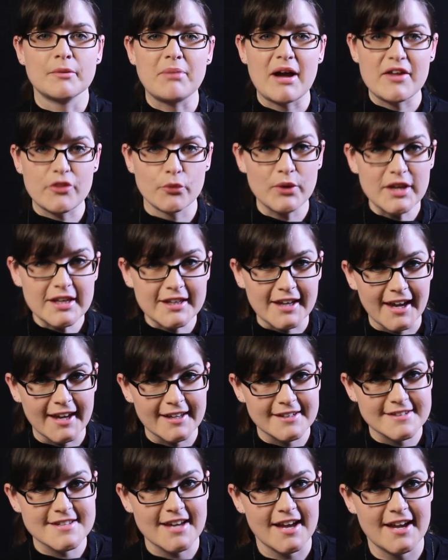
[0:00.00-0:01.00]
By the
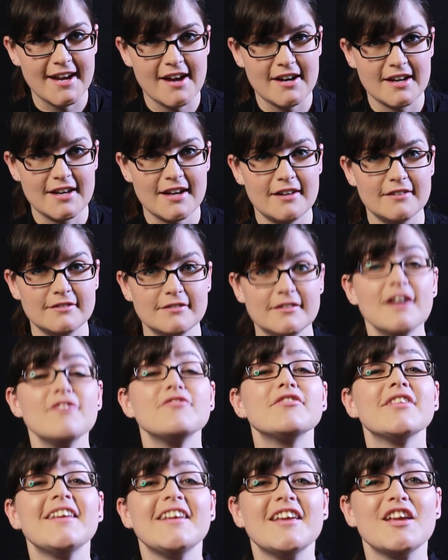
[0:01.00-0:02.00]
weekend, I got an, a
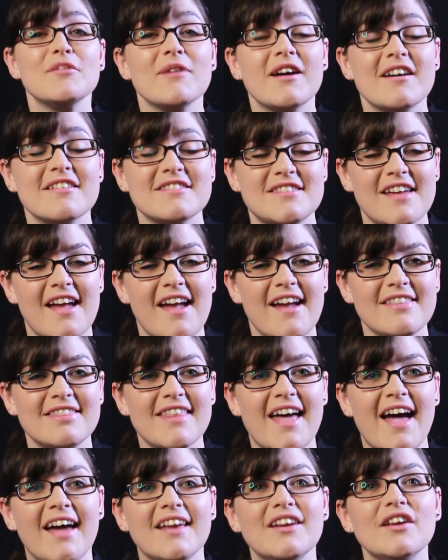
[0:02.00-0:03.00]
lovely email
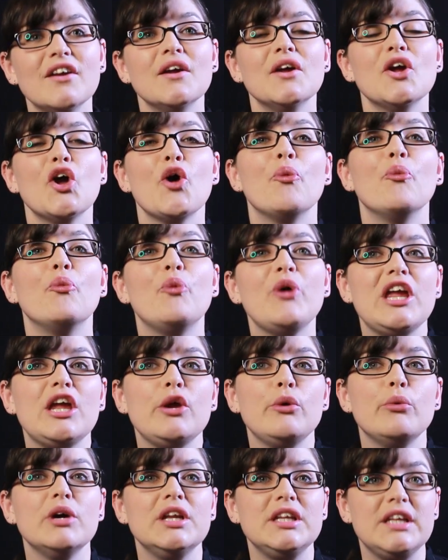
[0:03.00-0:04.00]
saying that
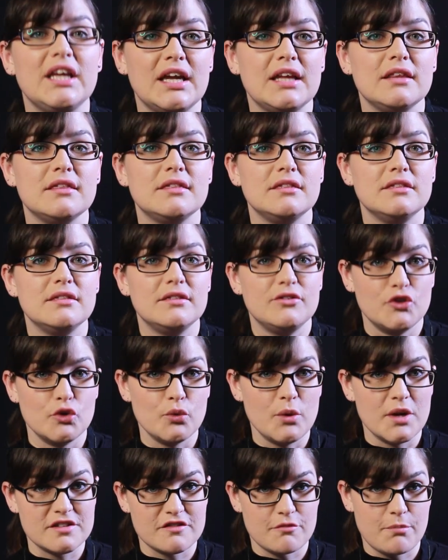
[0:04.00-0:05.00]
we would get
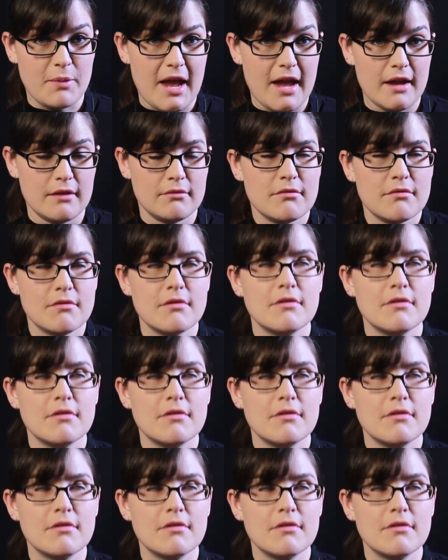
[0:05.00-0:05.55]
two weeks of pay